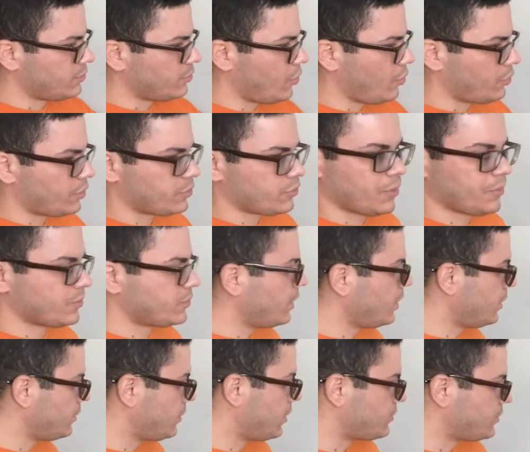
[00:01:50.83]
in order to
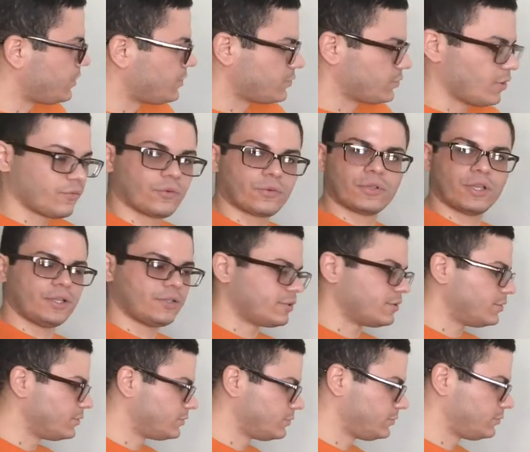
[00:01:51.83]
obtain the center of rotation.